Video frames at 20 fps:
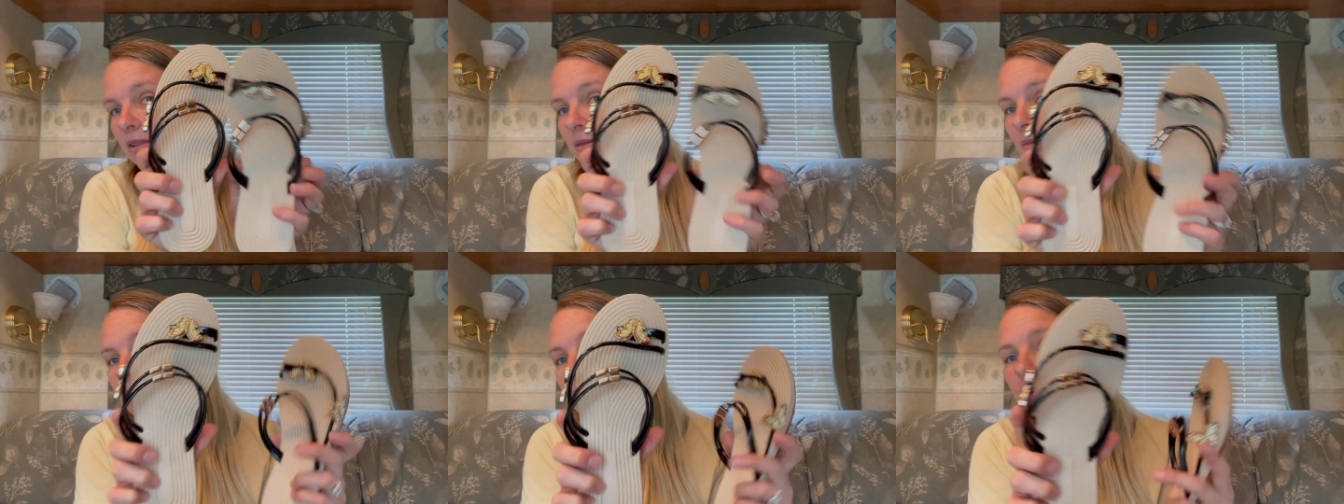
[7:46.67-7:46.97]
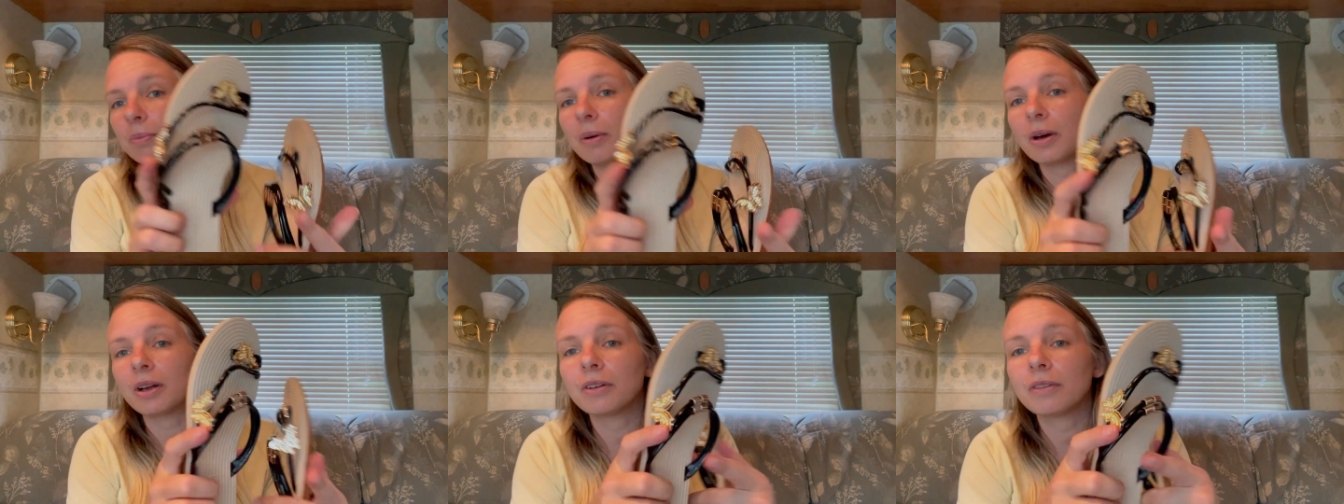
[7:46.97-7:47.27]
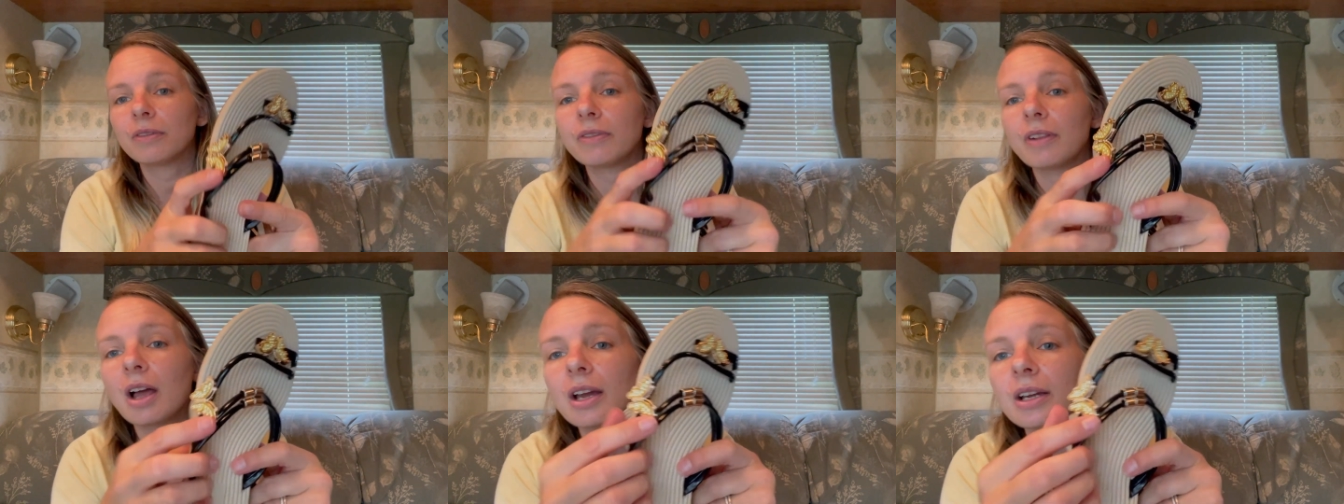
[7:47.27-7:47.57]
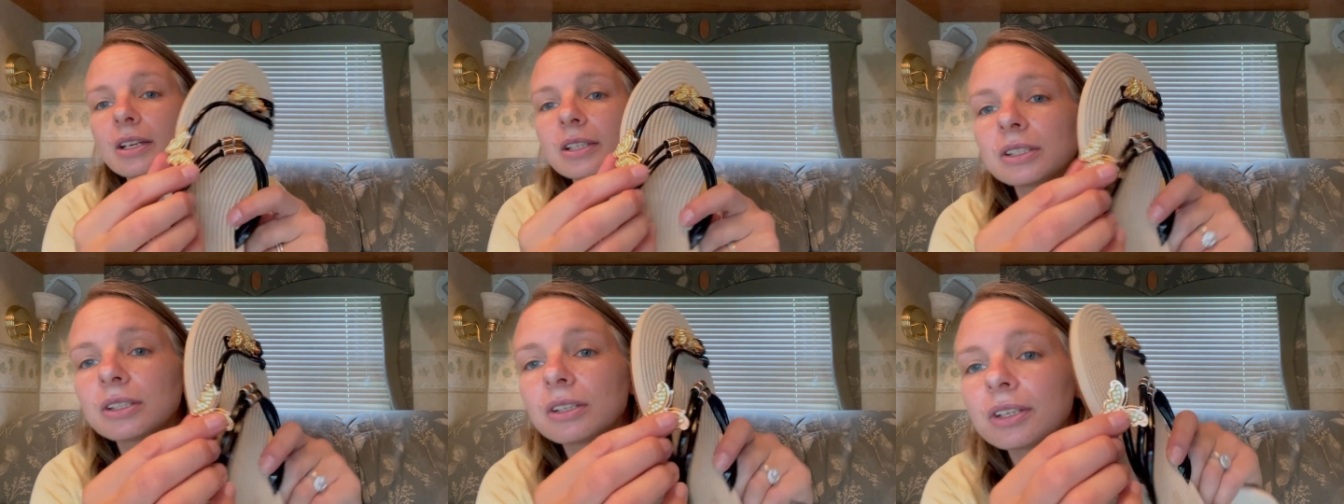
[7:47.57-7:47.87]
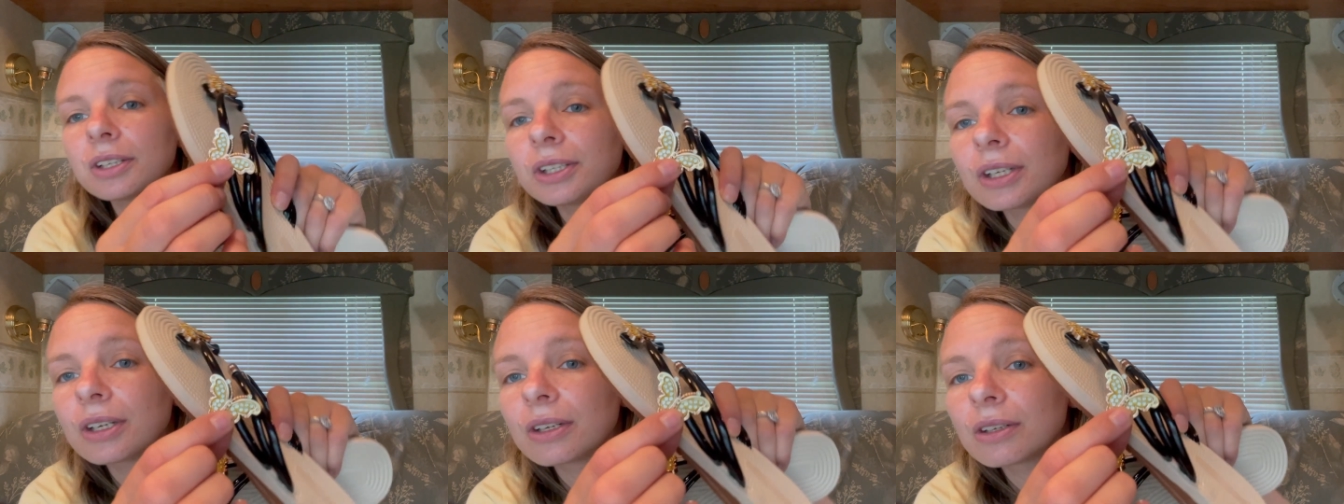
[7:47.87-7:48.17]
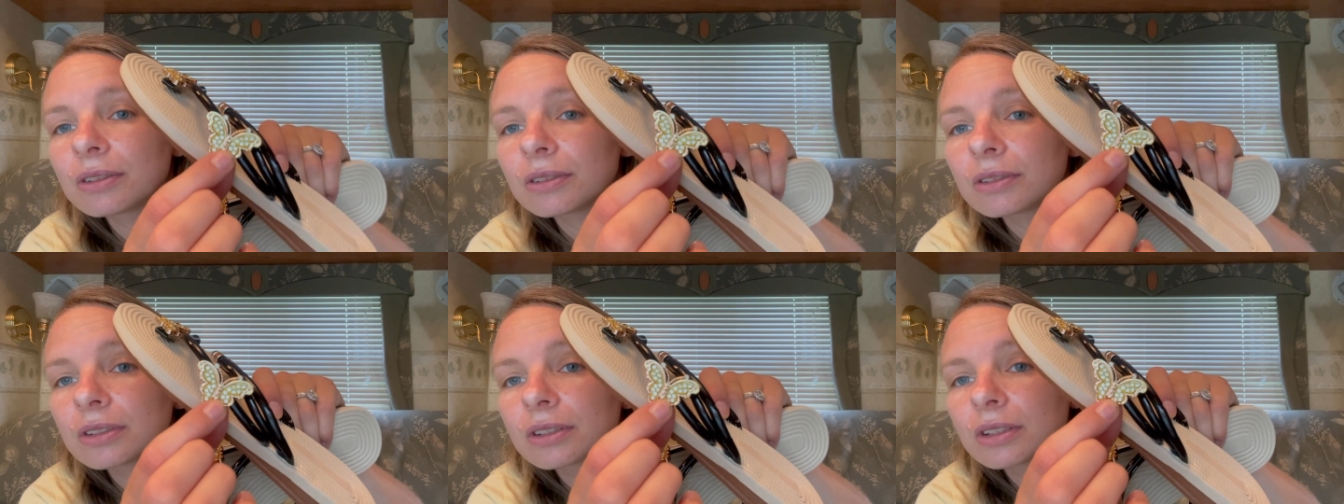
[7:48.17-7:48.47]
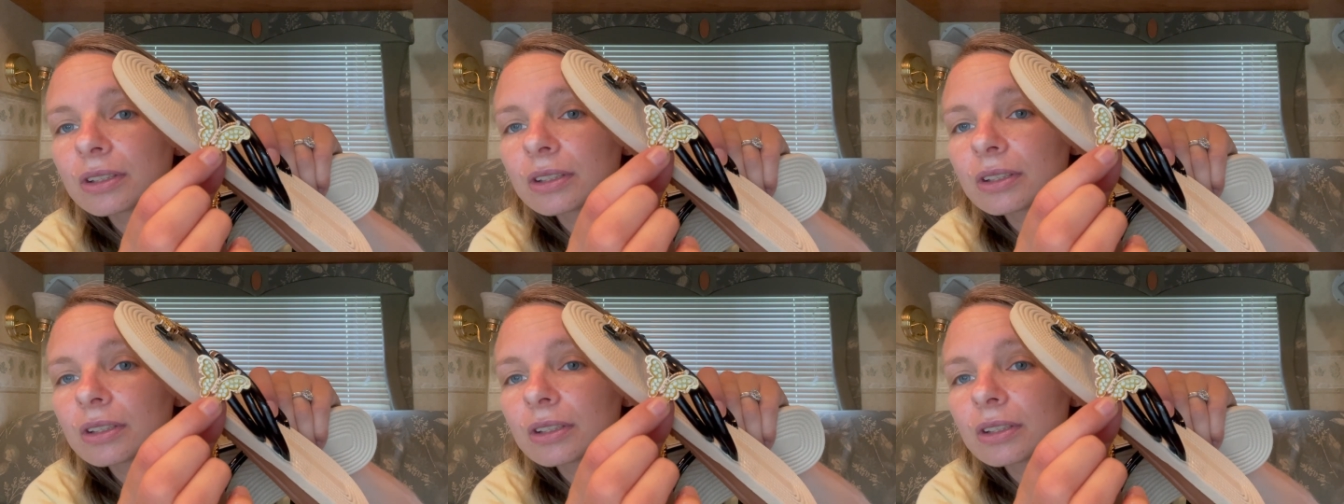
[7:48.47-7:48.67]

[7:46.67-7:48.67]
with butterflies. Look at those.